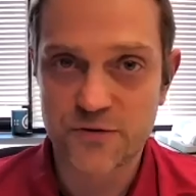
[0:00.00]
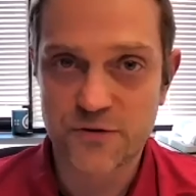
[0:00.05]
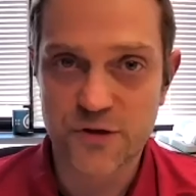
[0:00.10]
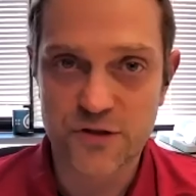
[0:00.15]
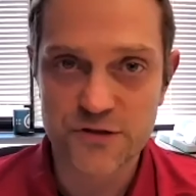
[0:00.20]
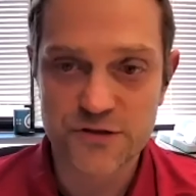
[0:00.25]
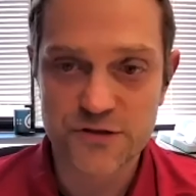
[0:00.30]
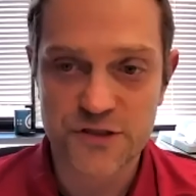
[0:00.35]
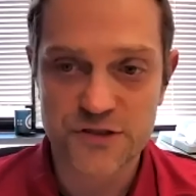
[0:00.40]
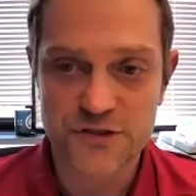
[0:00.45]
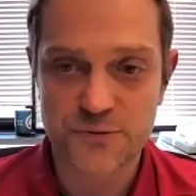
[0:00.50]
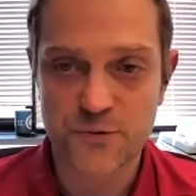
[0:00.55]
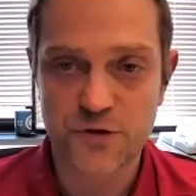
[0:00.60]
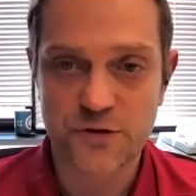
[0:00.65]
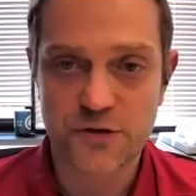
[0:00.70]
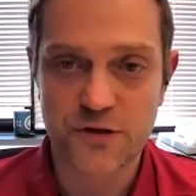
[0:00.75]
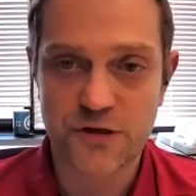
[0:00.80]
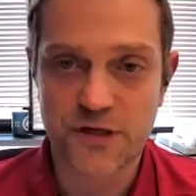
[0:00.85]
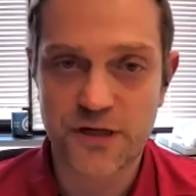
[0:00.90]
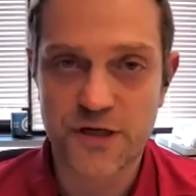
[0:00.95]
we can do
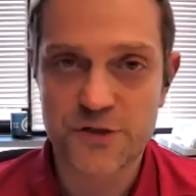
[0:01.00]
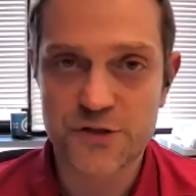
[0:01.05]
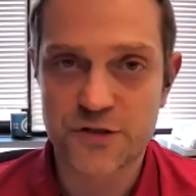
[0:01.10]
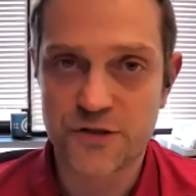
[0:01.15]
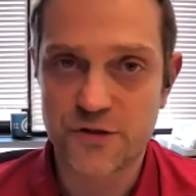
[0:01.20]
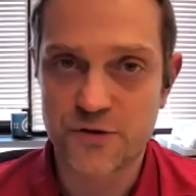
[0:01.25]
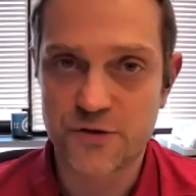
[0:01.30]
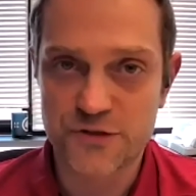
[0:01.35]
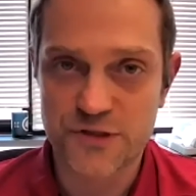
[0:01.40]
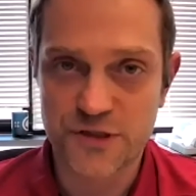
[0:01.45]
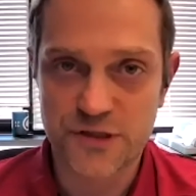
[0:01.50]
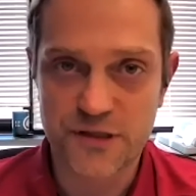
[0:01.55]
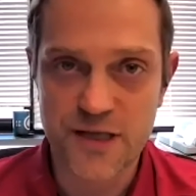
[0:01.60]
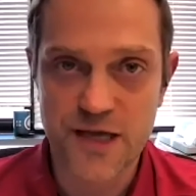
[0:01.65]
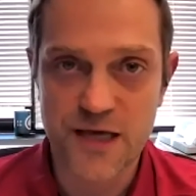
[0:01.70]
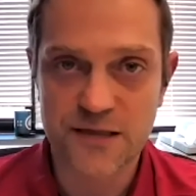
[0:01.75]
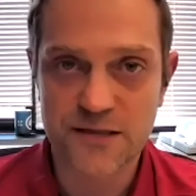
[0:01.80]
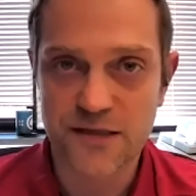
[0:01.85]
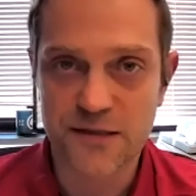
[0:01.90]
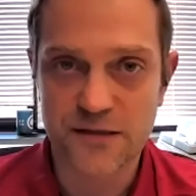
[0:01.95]
cross-customer correlation
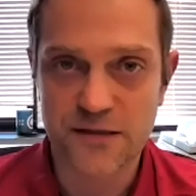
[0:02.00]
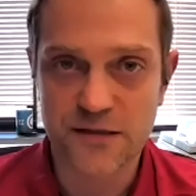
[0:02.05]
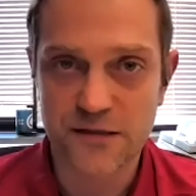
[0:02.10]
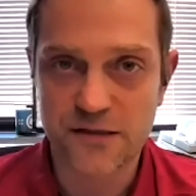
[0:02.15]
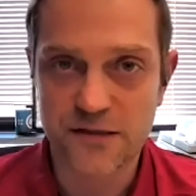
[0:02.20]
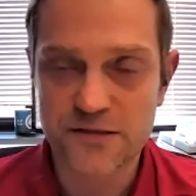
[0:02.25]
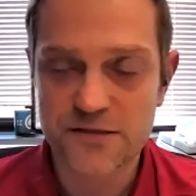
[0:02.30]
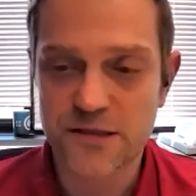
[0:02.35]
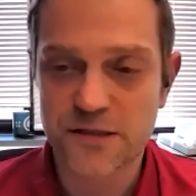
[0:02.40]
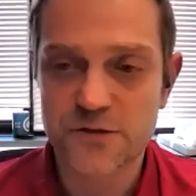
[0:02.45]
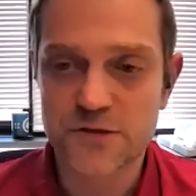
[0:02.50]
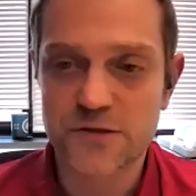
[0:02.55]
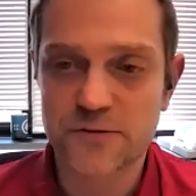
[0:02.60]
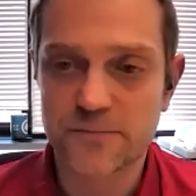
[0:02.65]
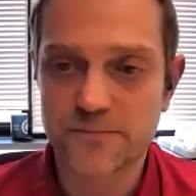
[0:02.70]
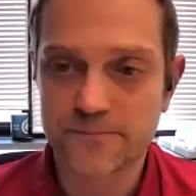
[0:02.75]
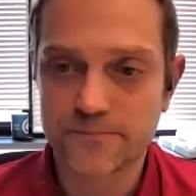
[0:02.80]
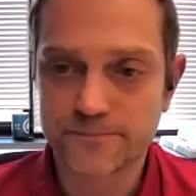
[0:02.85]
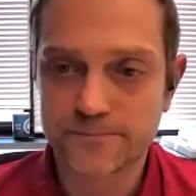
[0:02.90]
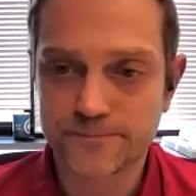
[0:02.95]
using that analytics
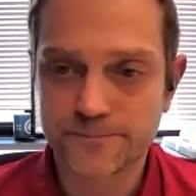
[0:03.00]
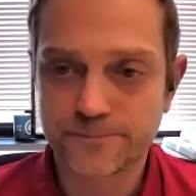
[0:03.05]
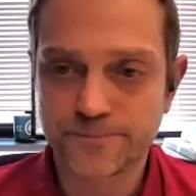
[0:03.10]
engine.